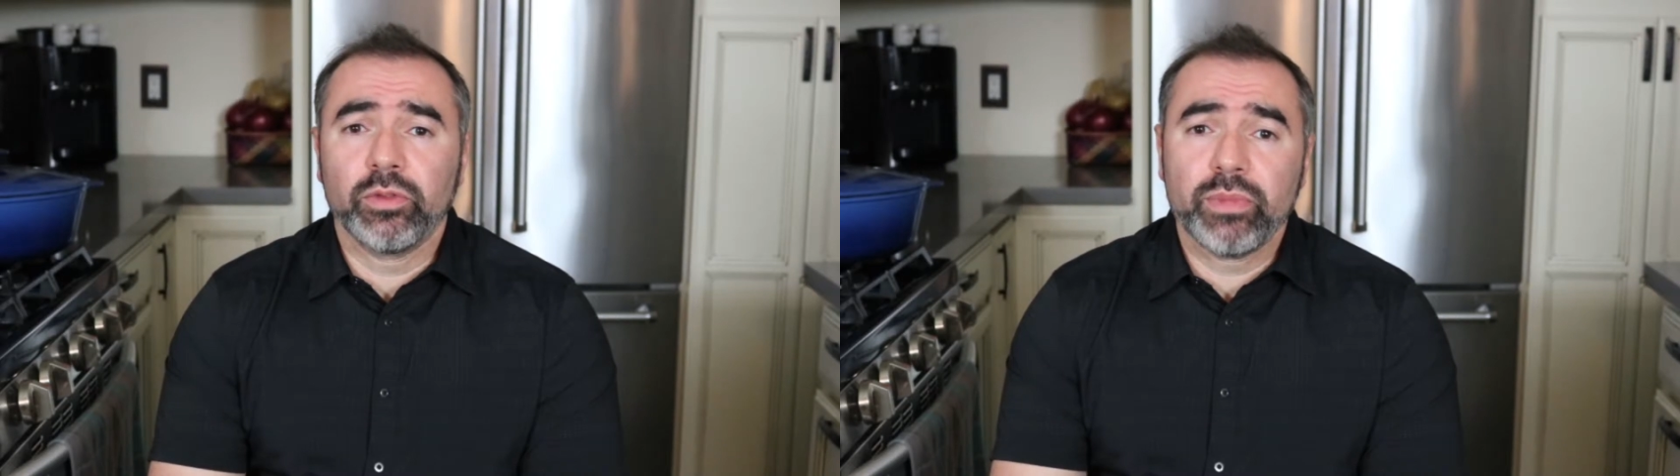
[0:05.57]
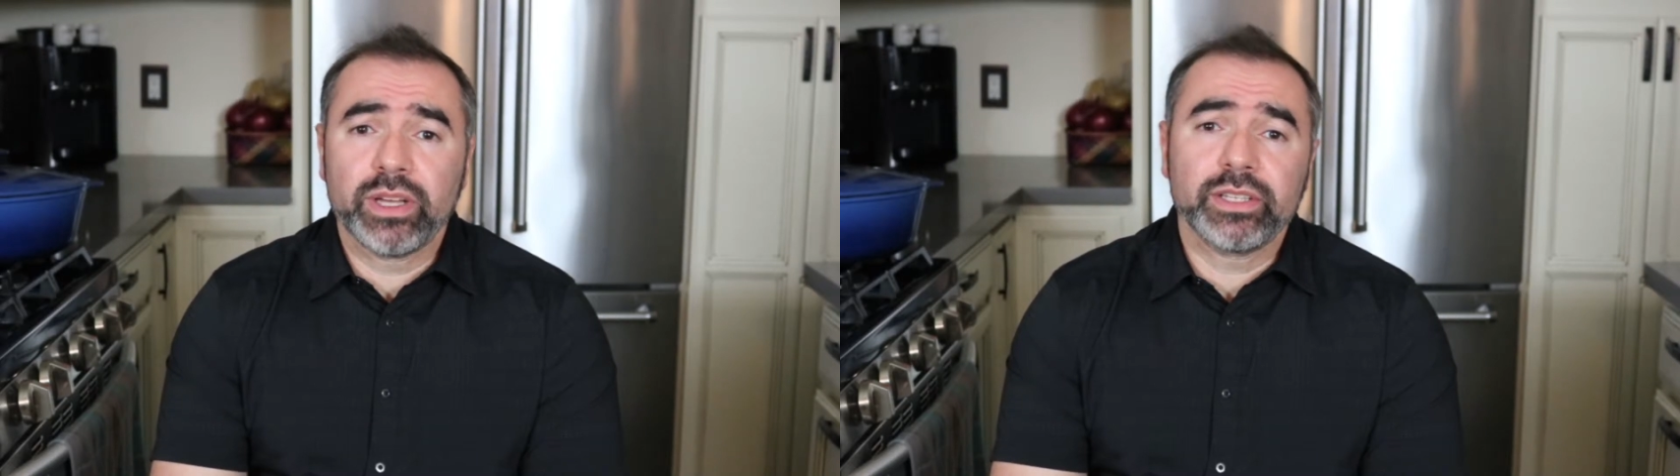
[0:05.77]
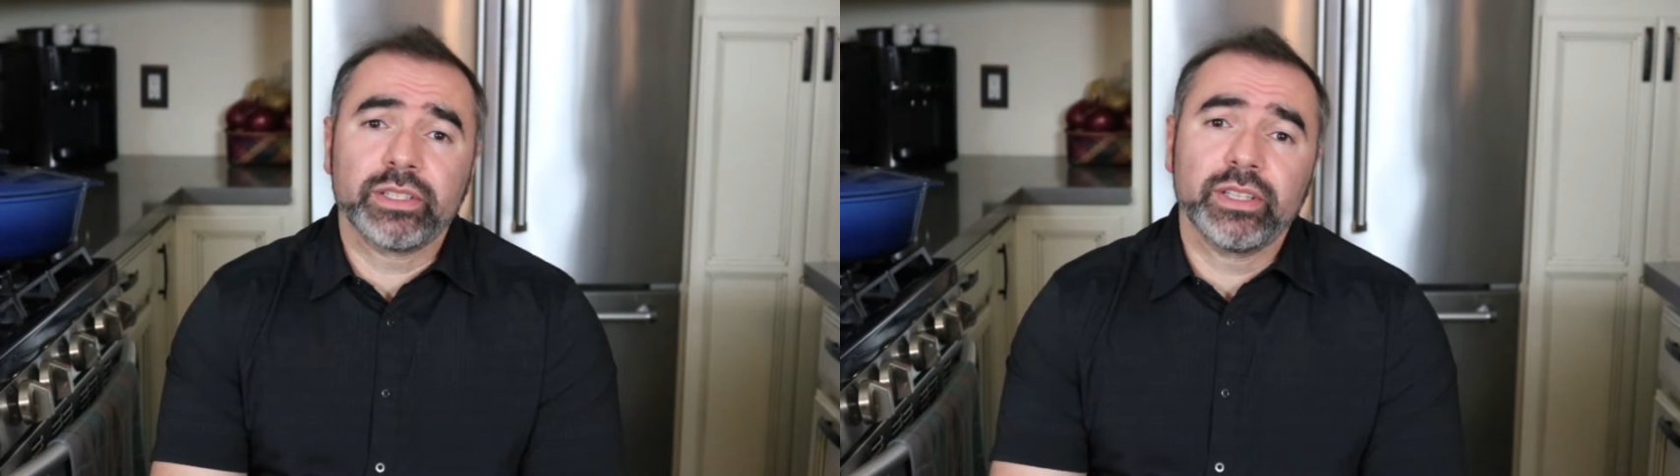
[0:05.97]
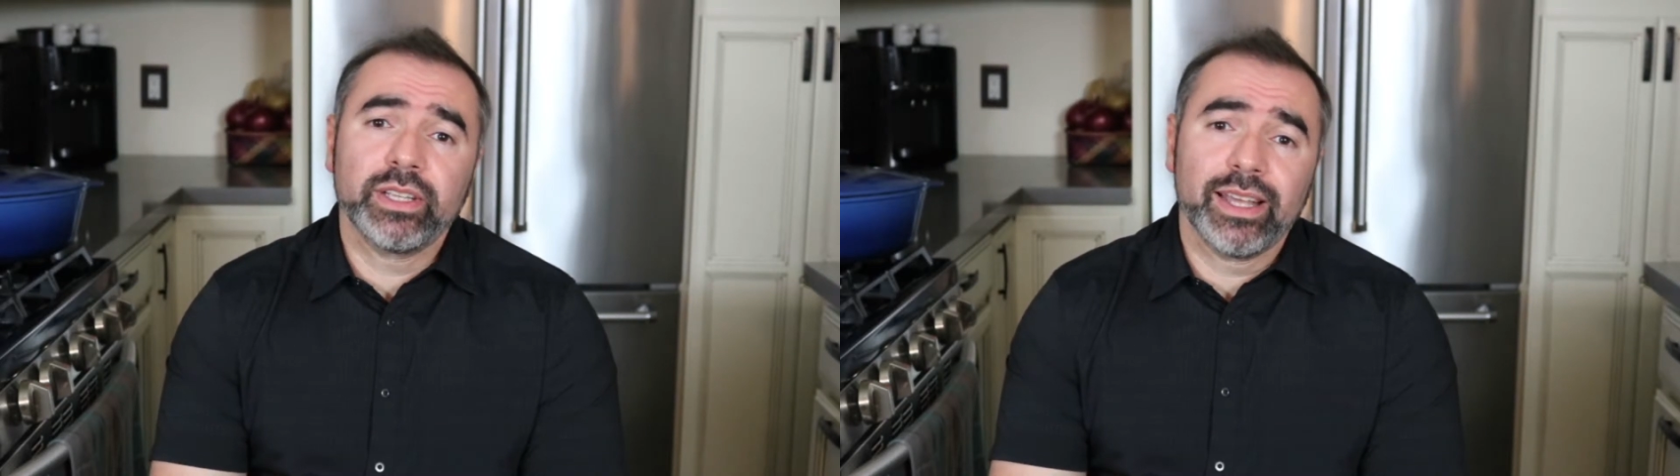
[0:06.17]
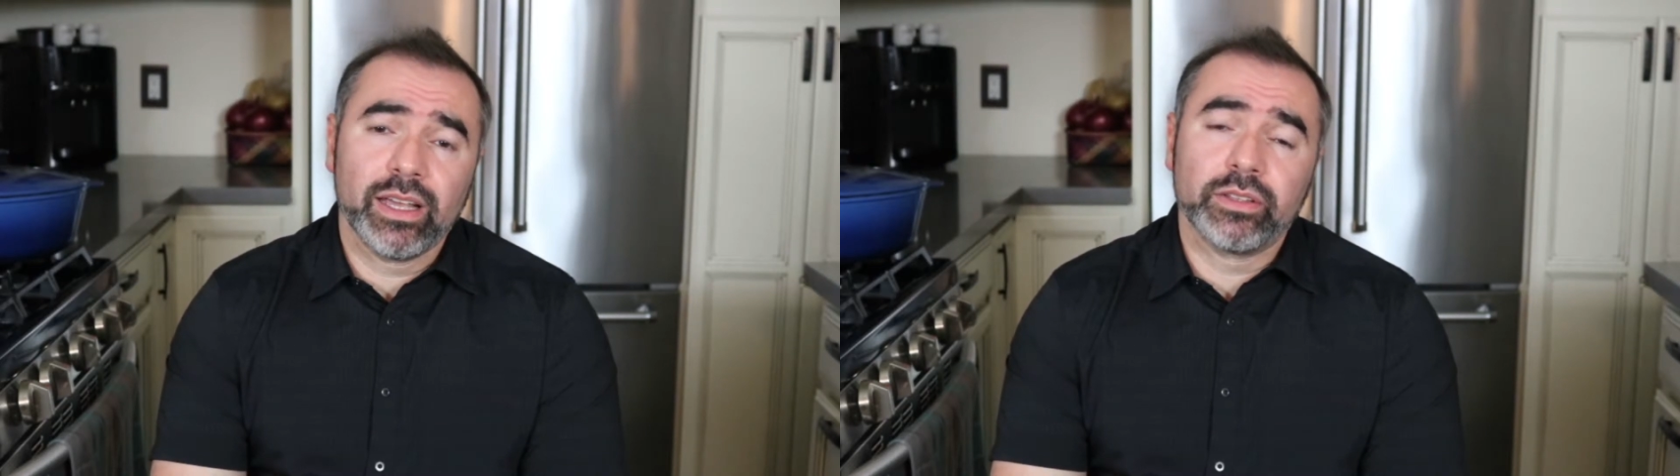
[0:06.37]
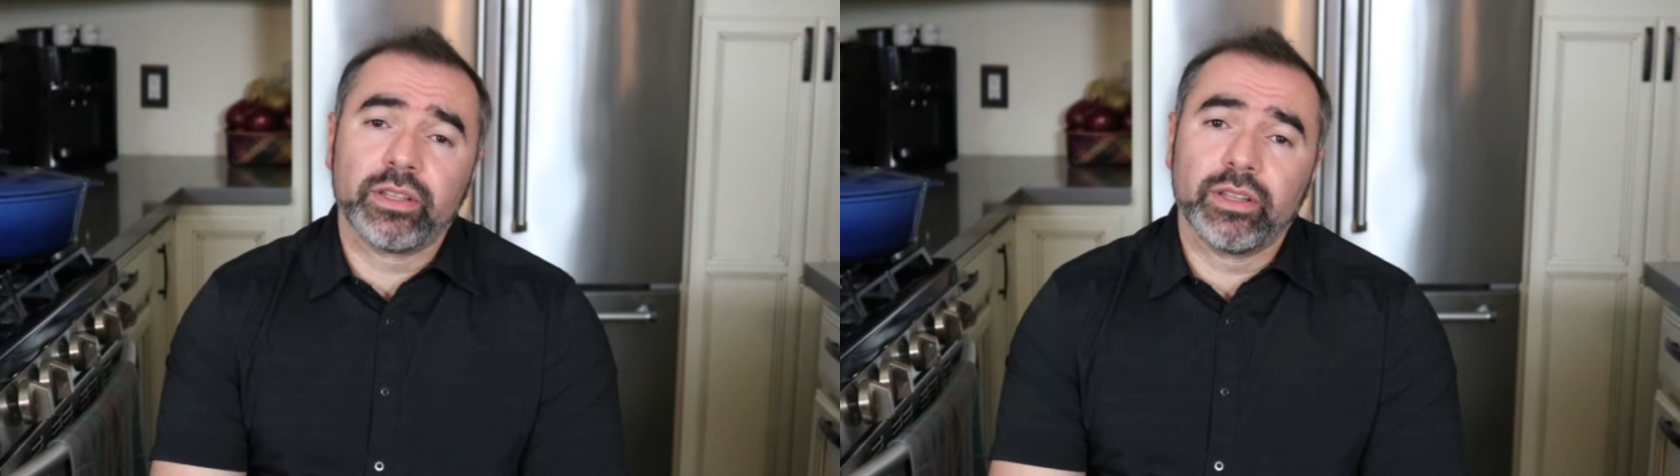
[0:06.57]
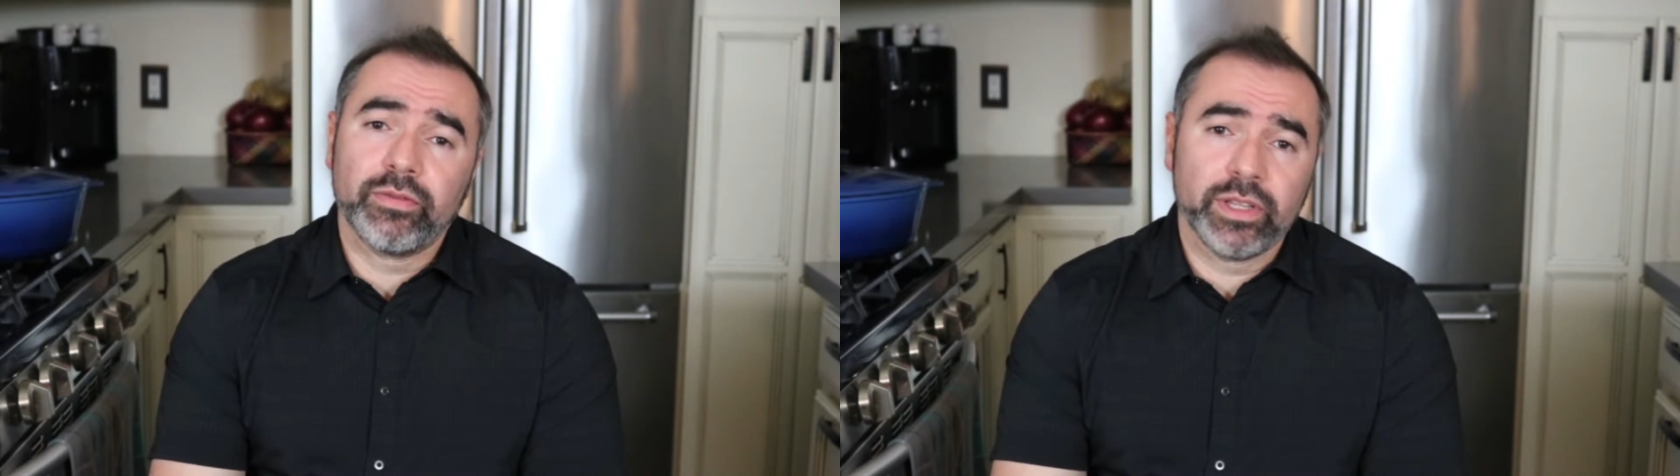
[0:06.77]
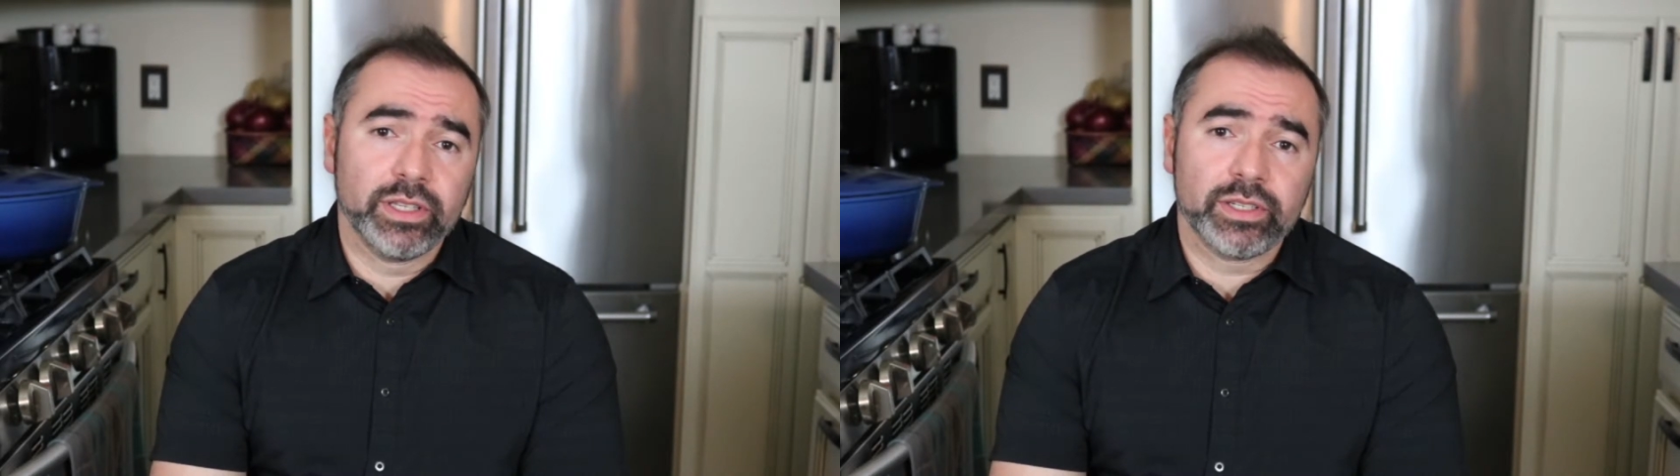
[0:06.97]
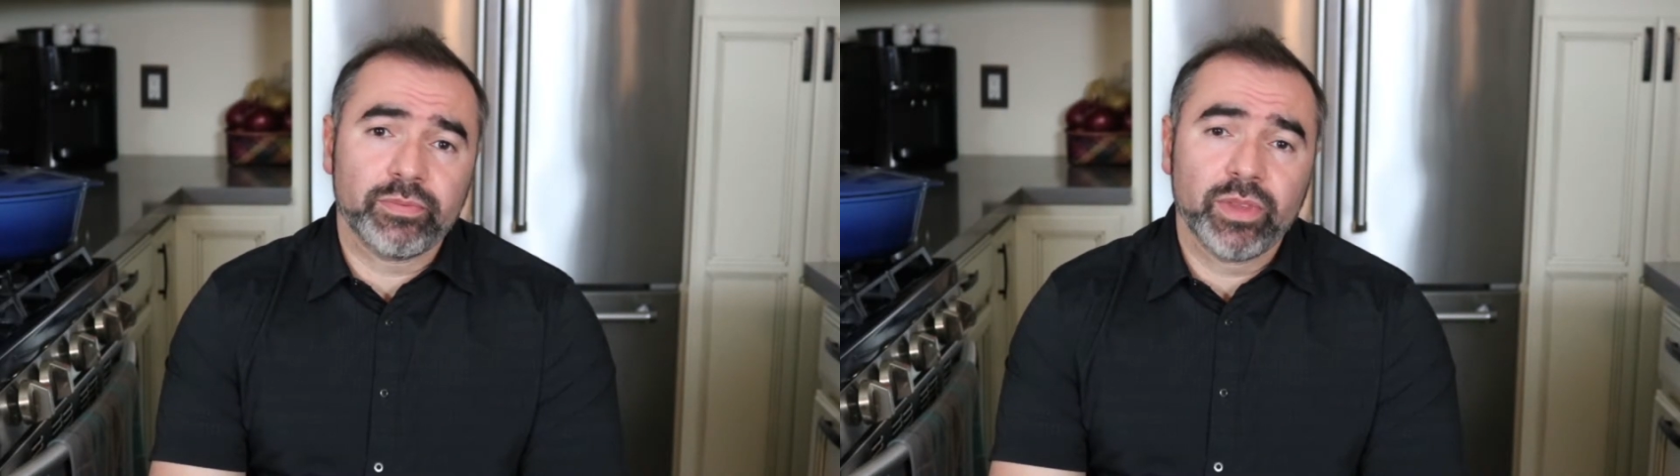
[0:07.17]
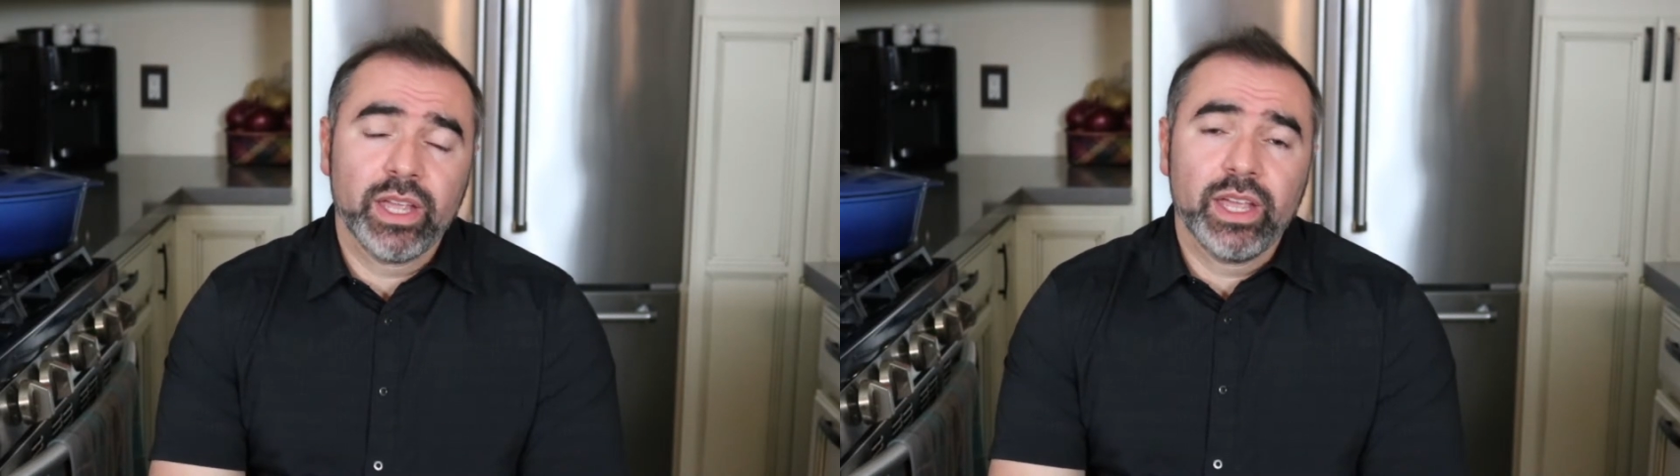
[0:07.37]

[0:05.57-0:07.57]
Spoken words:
medicine, health, and fitness.